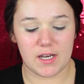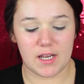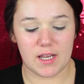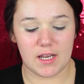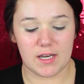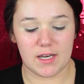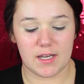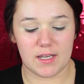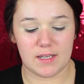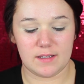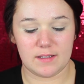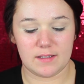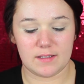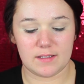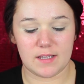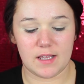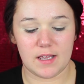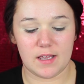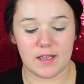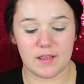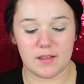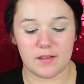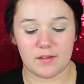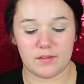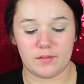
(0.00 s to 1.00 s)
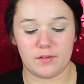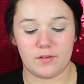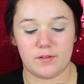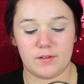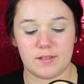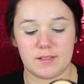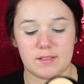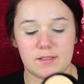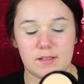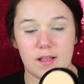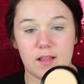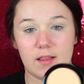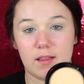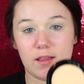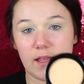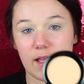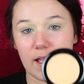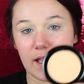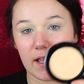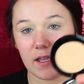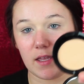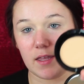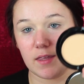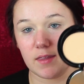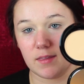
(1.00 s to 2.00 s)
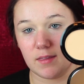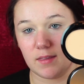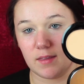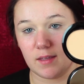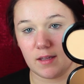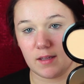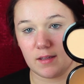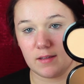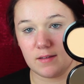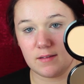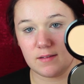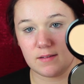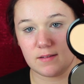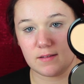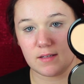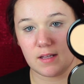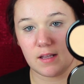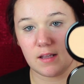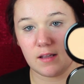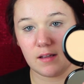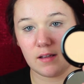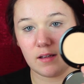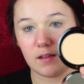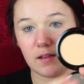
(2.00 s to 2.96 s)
It looks like this.